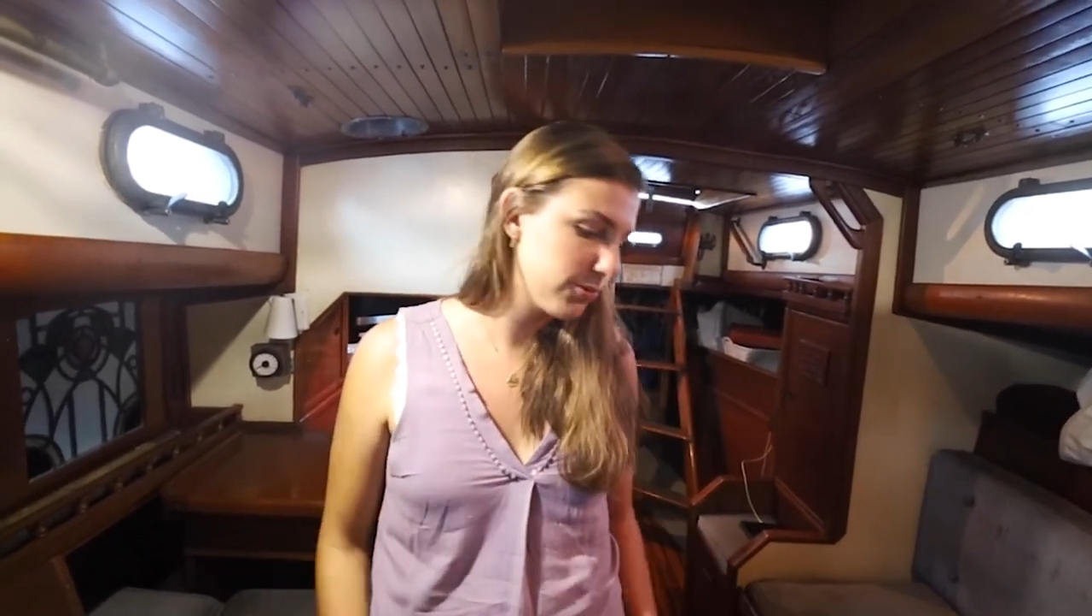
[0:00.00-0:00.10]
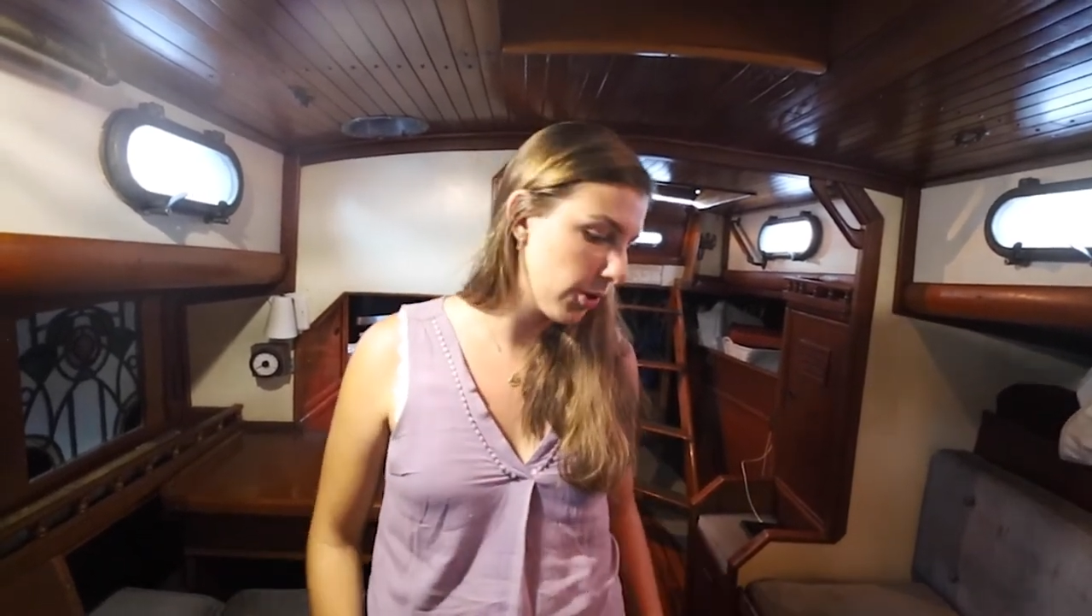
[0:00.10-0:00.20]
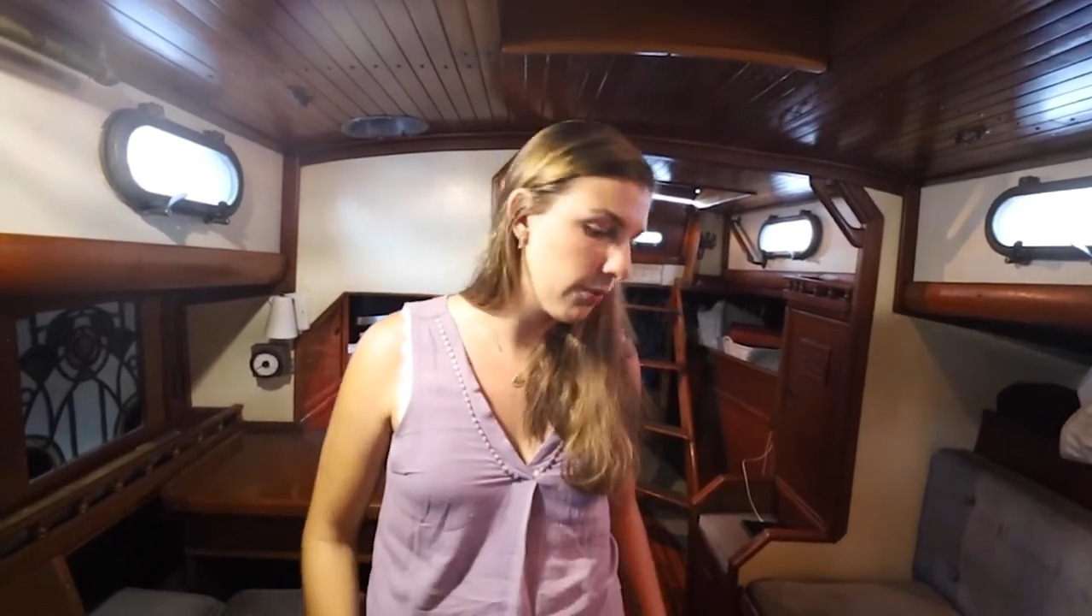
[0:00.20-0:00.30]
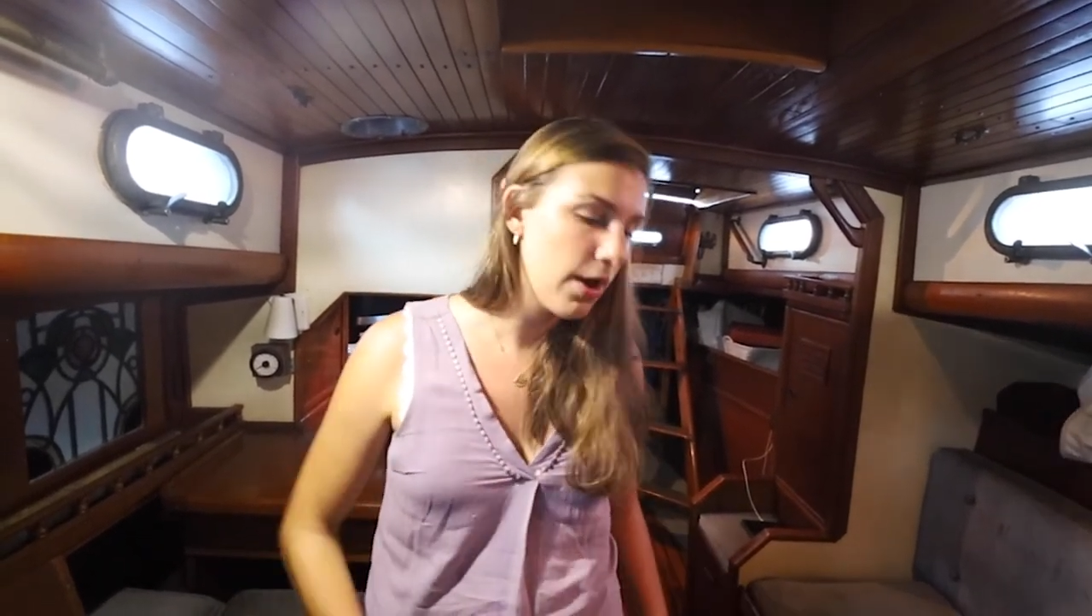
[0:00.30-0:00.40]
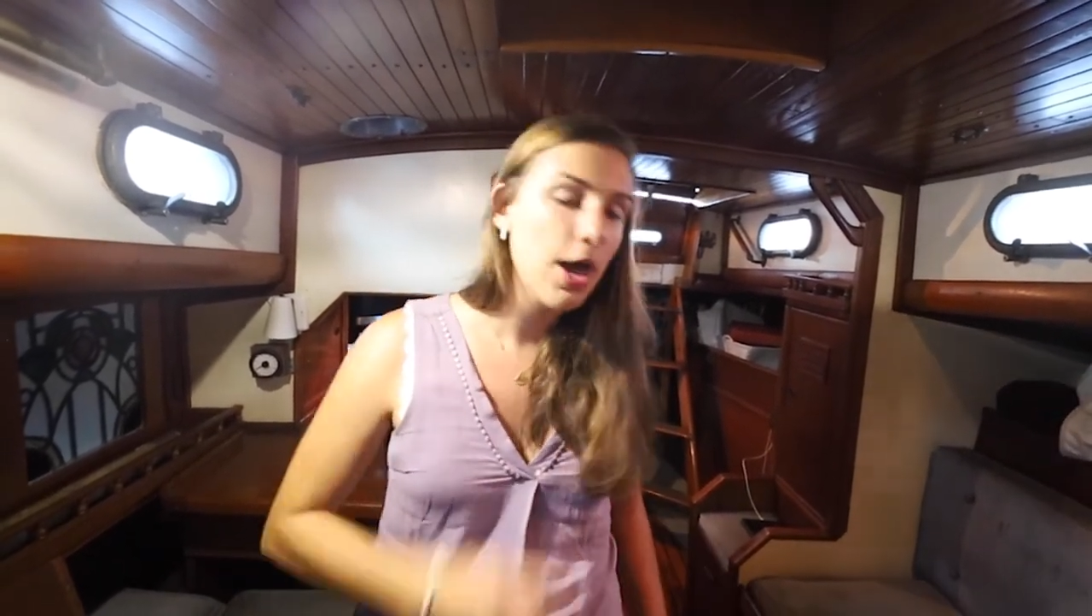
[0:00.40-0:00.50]

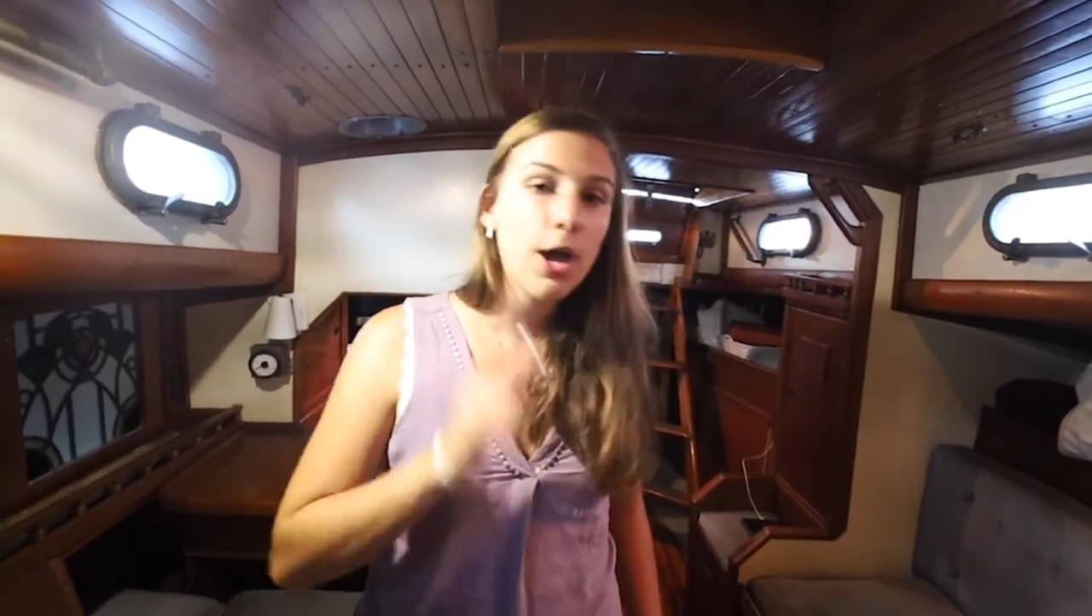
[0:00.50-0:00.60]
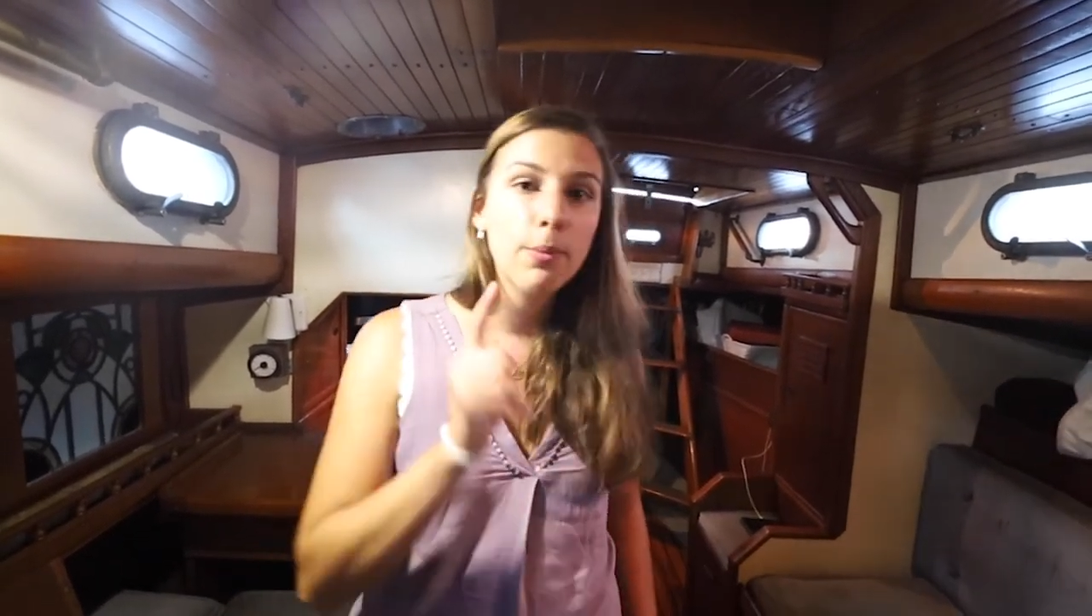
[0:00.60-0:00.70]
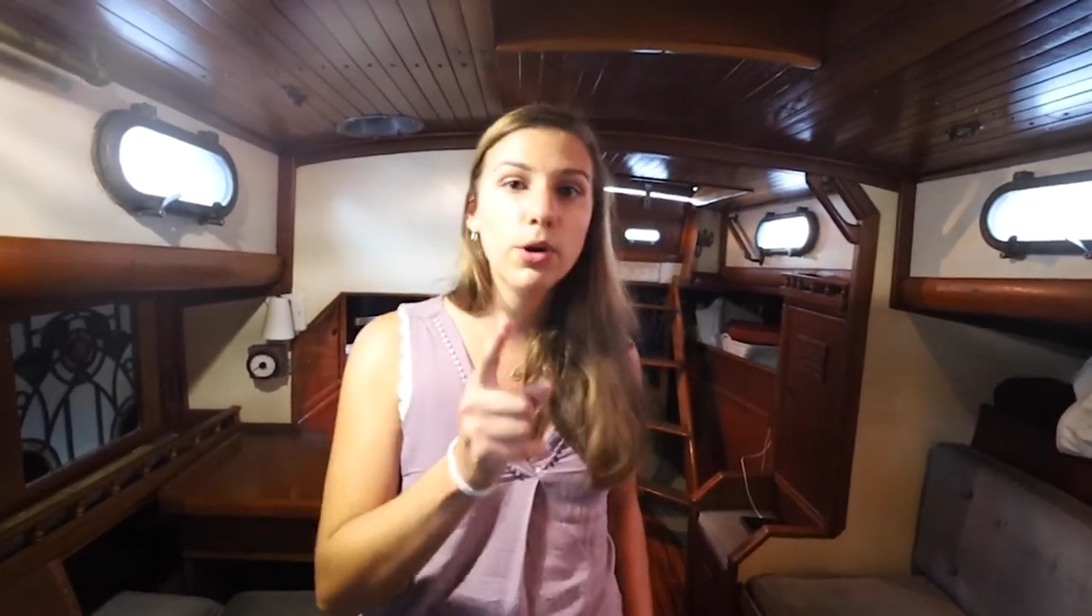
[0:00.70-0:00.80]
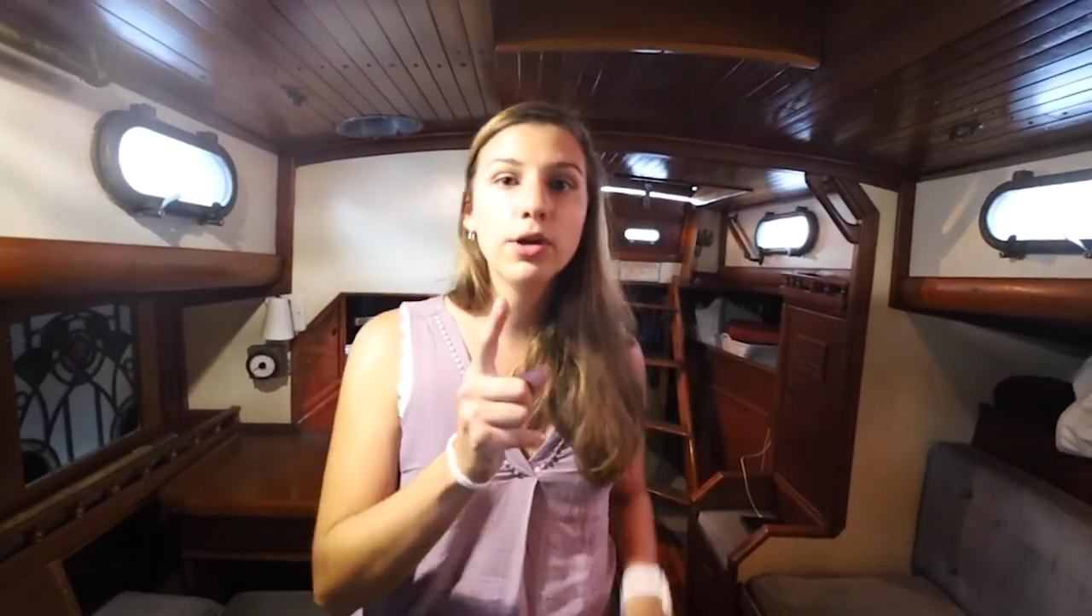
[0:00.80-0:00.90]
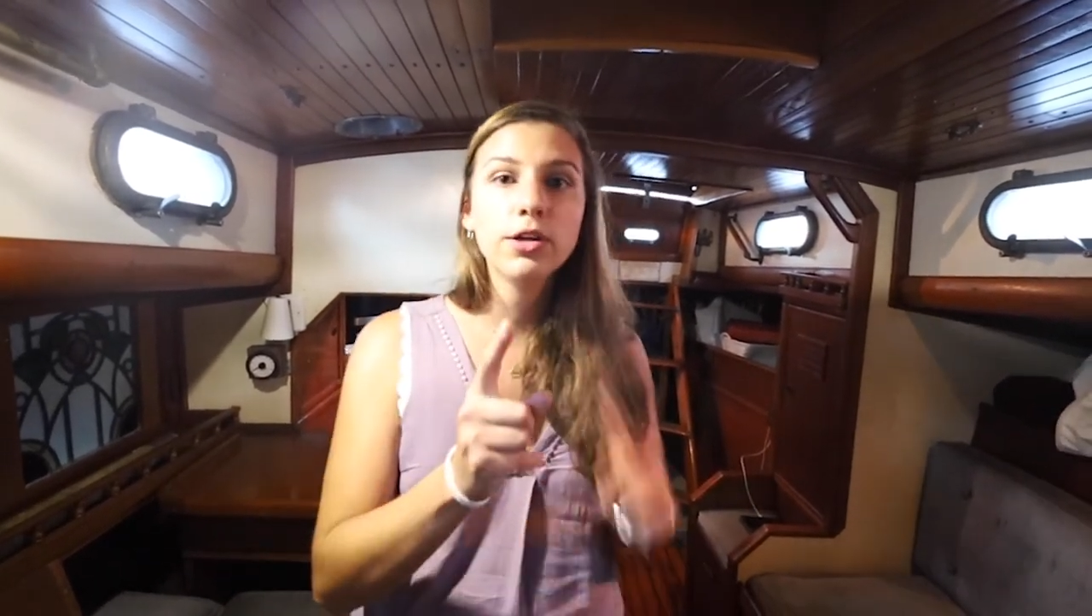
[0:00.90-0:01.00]
So
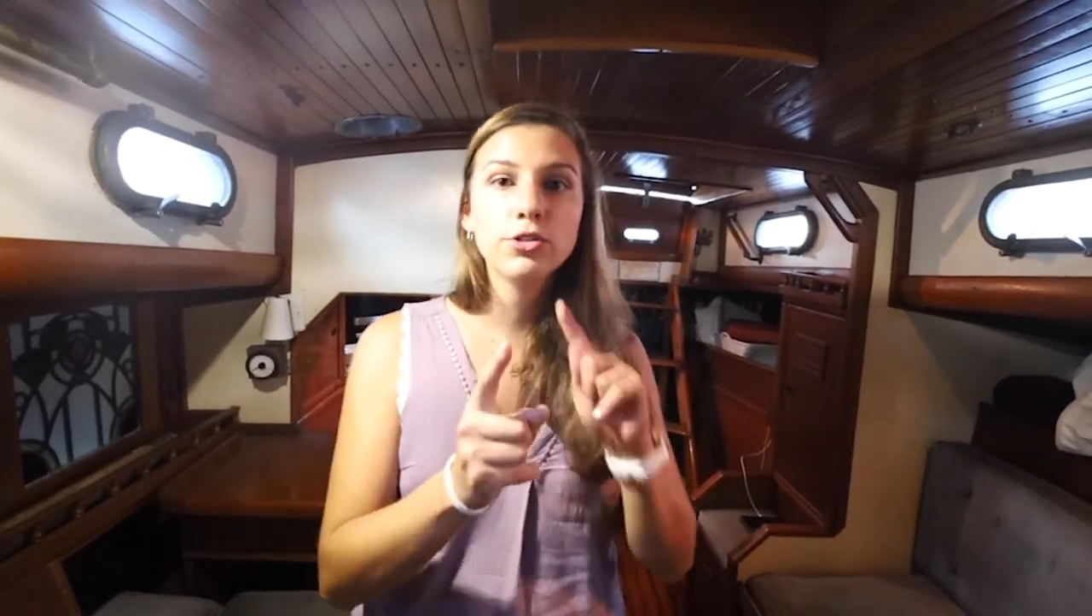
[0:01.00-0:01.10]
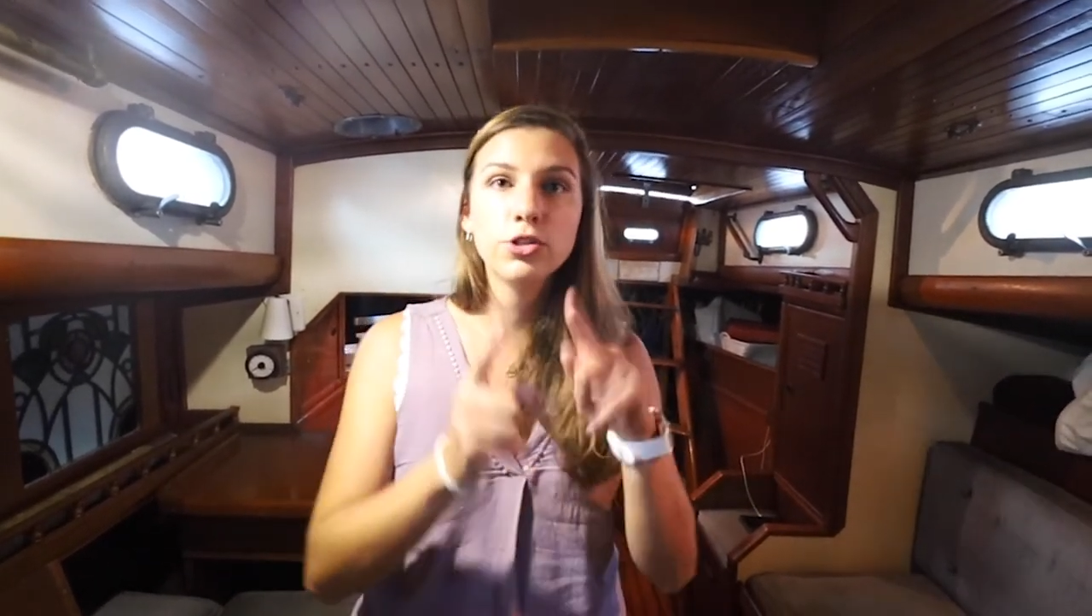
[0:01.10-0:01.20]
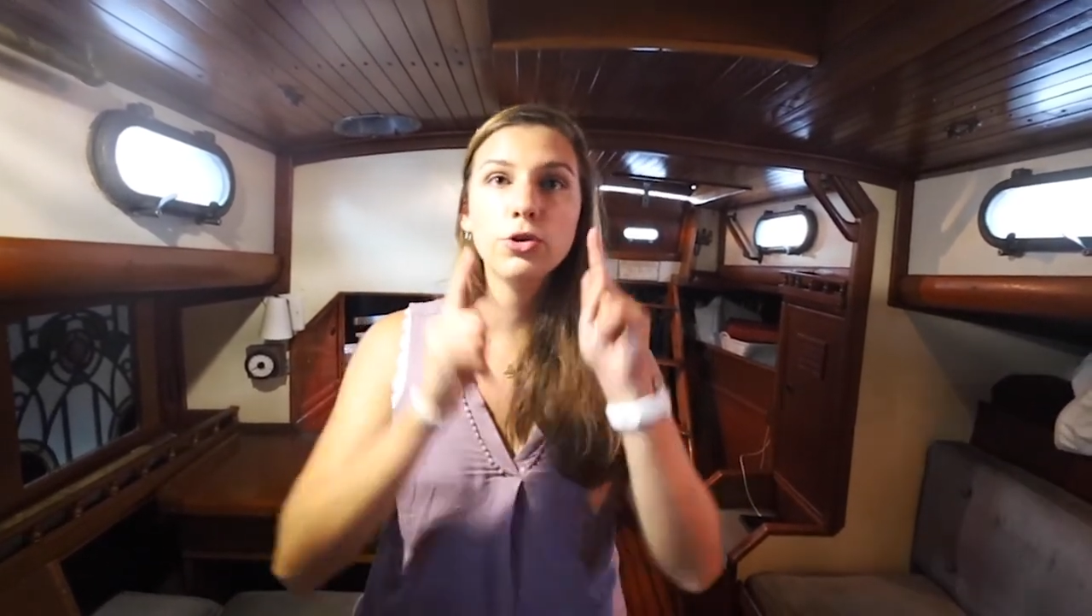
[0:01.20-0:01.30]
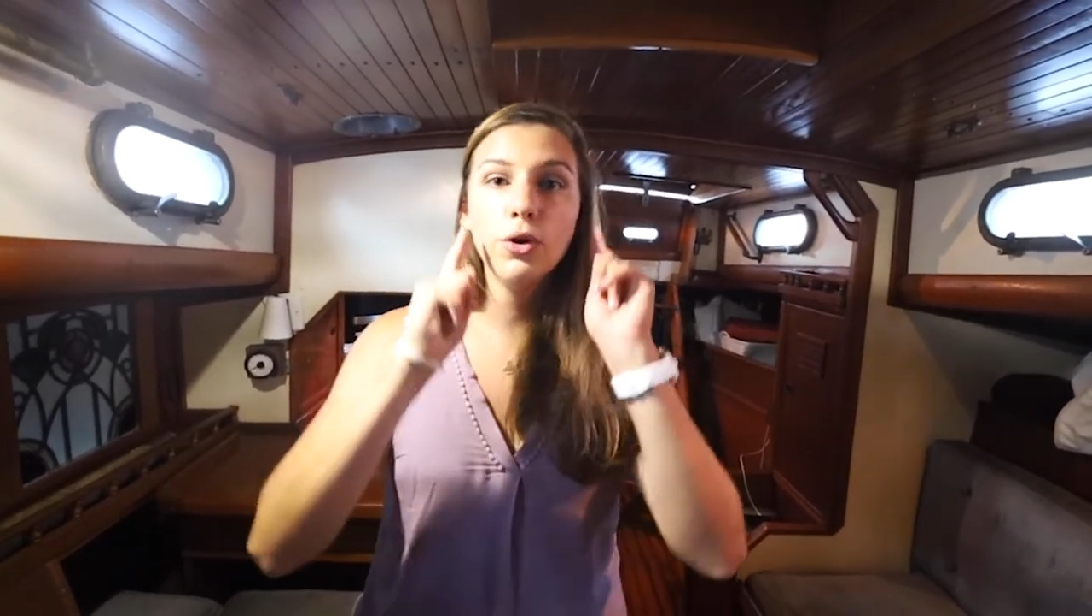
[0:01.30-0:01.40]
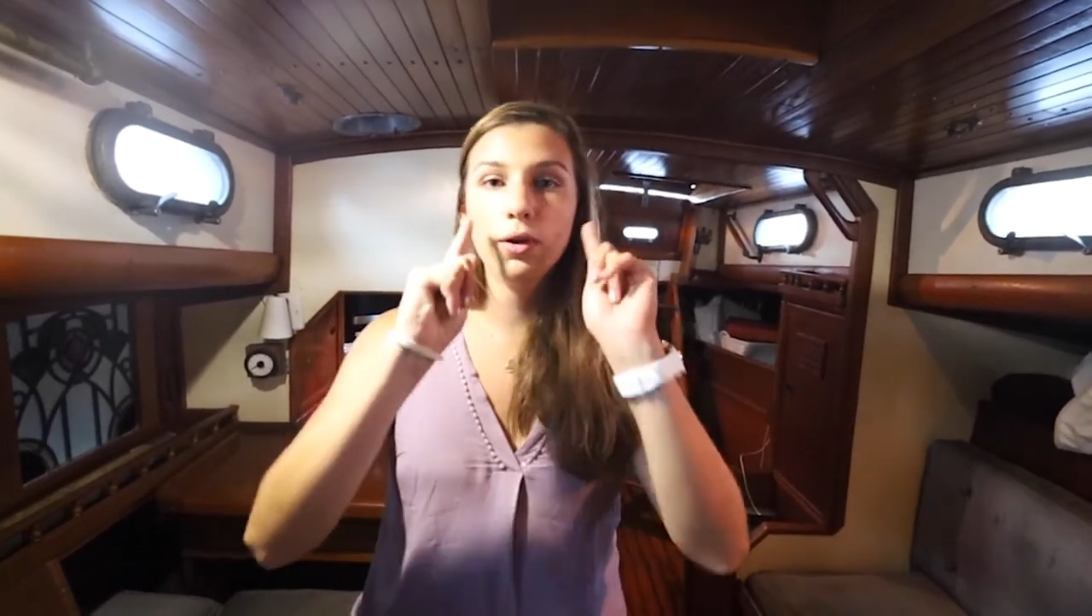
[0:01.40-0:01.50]
more
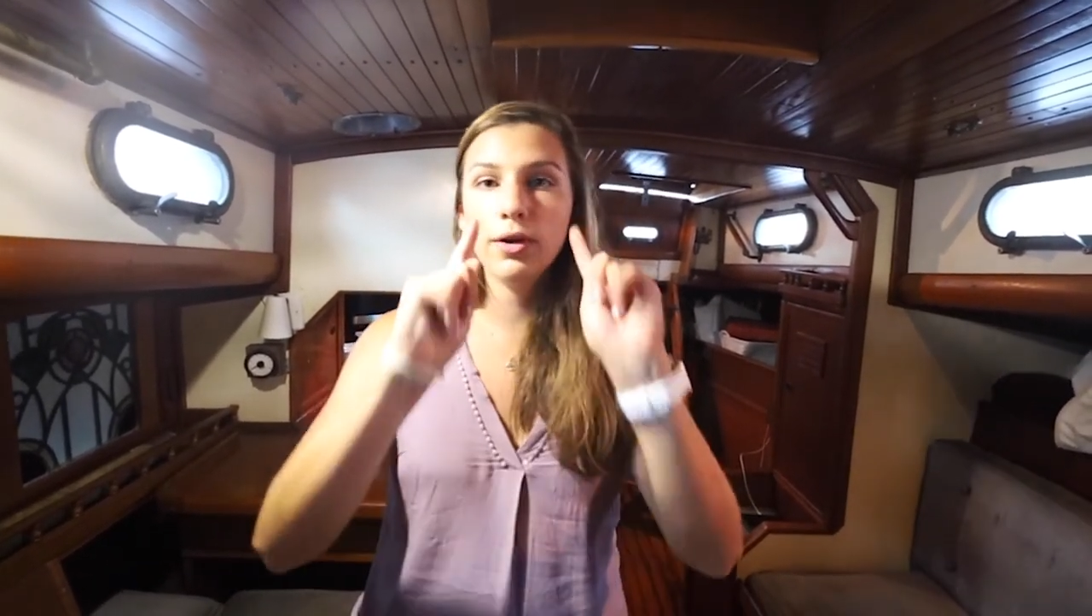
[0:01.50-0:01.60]
to